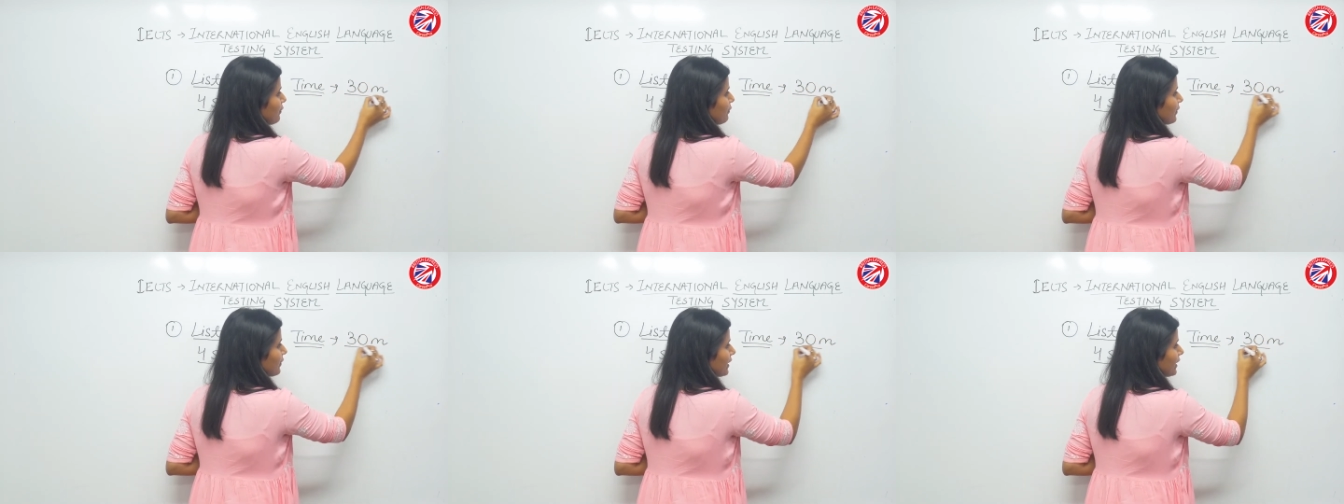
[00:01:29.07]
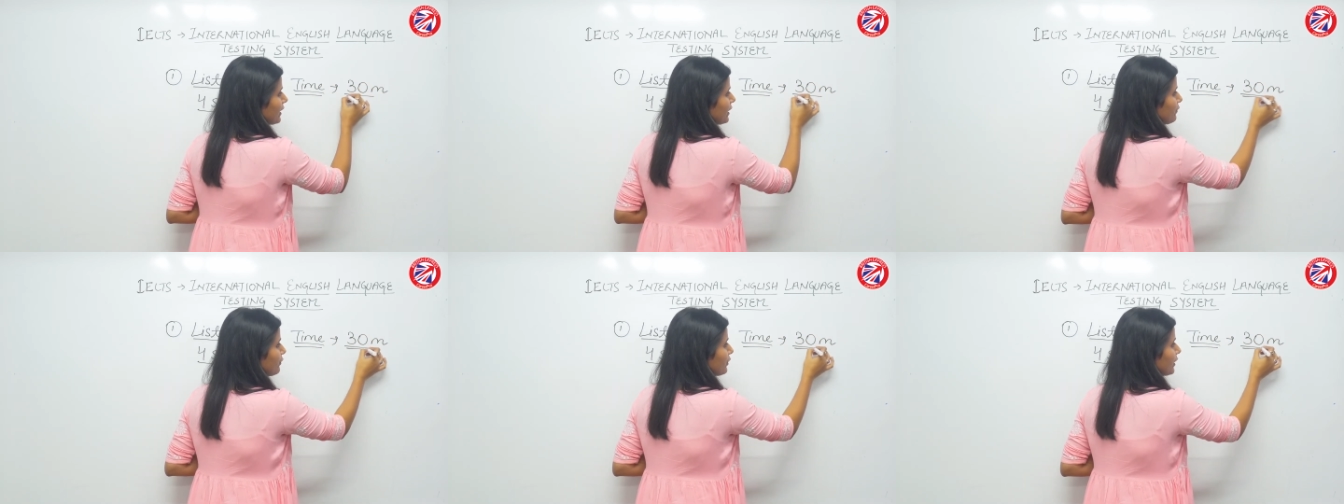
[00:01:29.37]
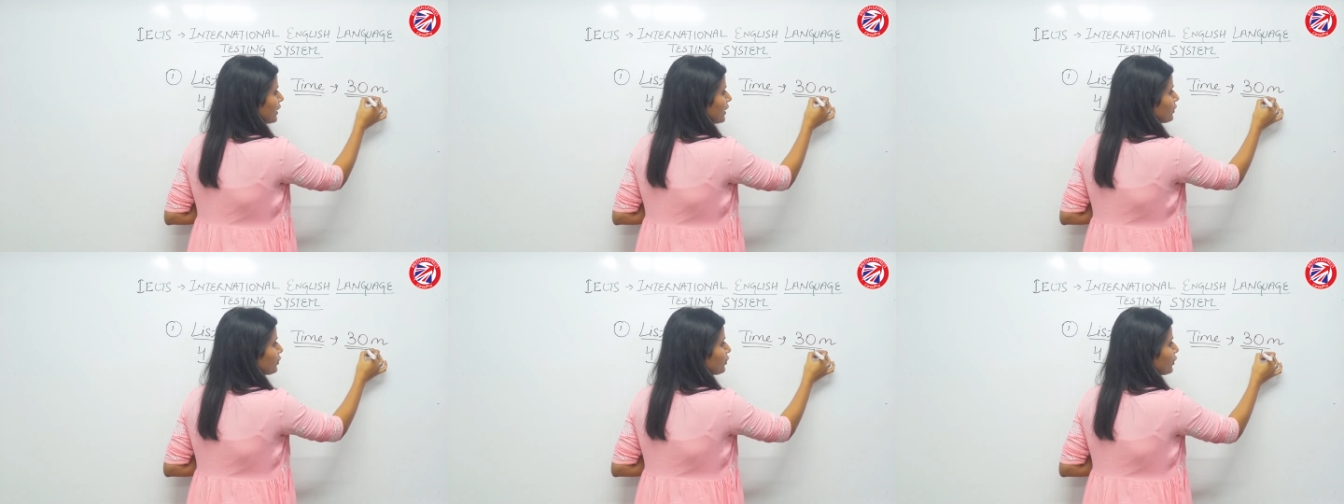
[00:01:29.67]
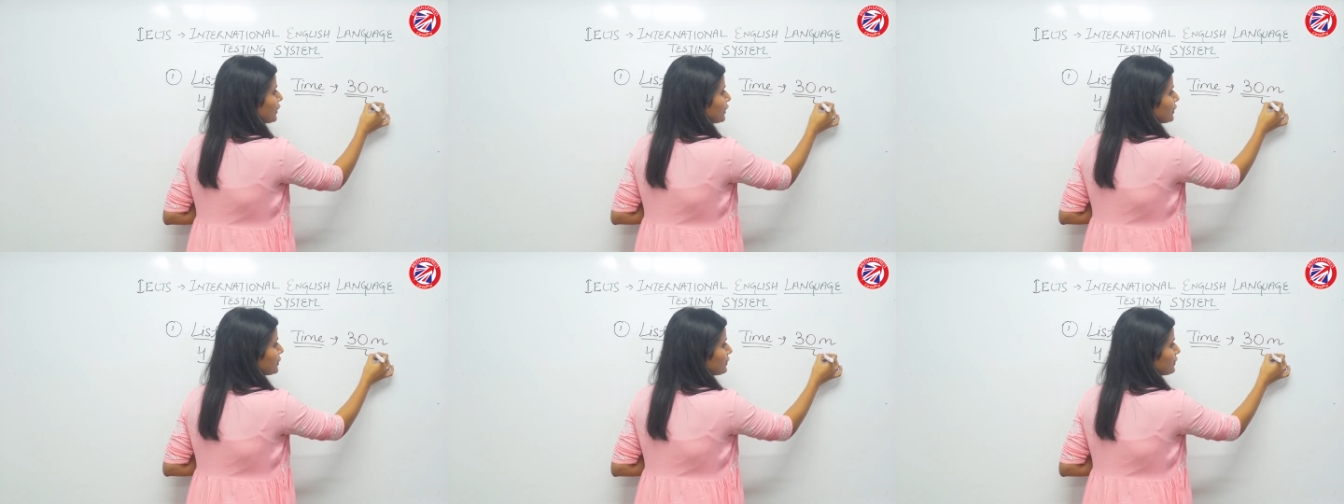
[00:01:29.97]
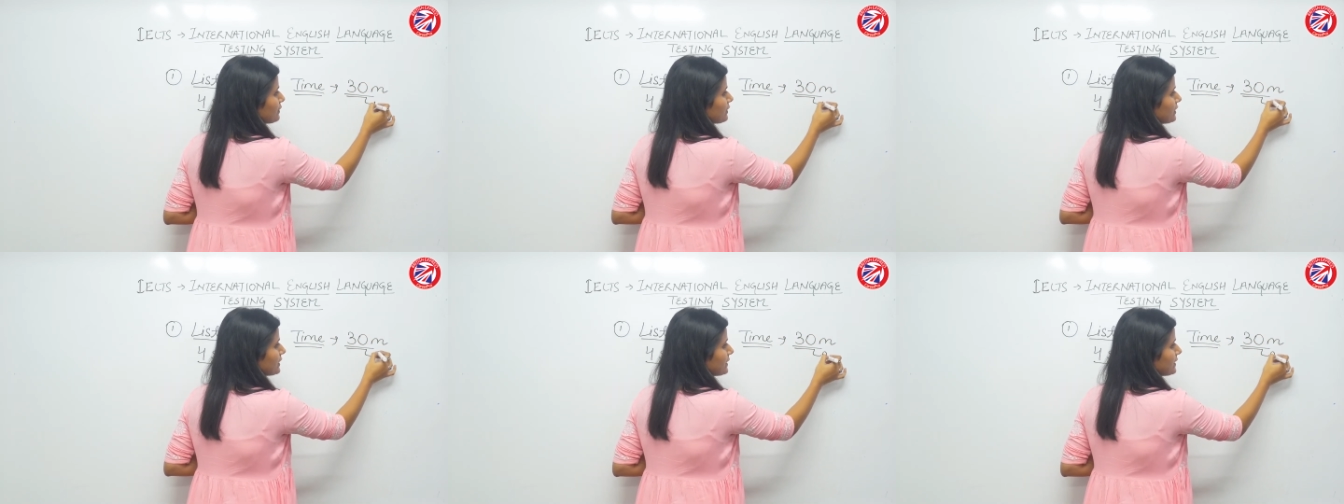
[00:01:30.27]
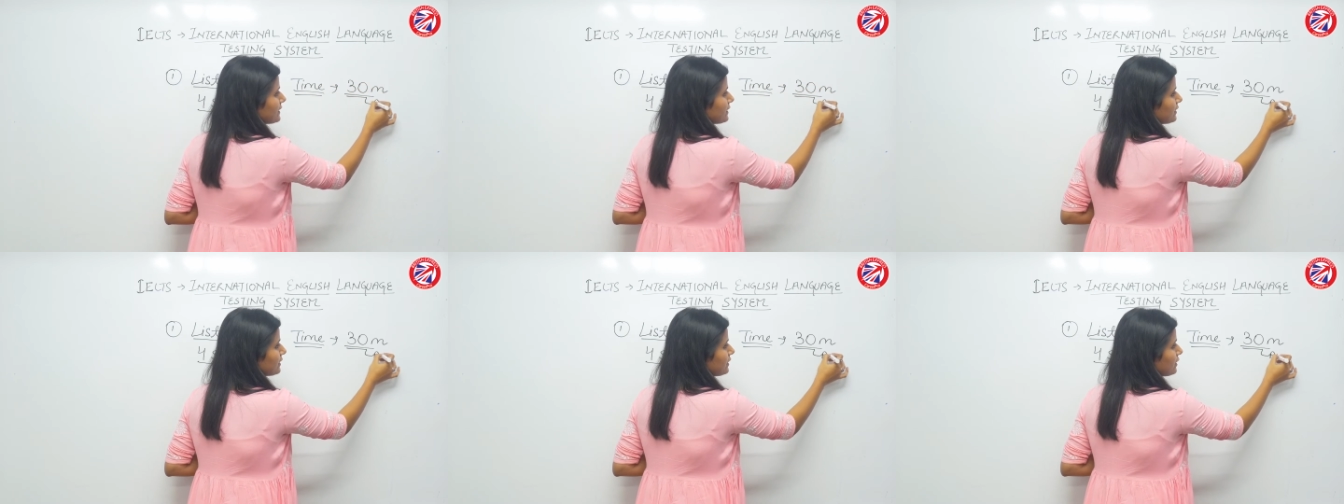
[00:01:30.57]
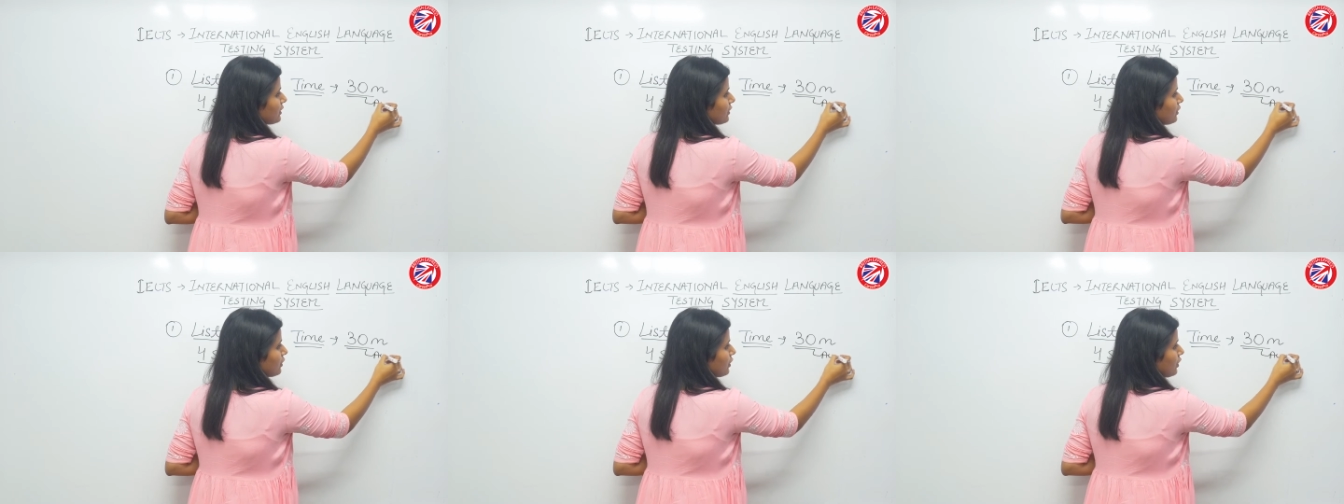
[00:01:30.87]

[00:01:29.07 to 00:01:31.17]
where we are going to listen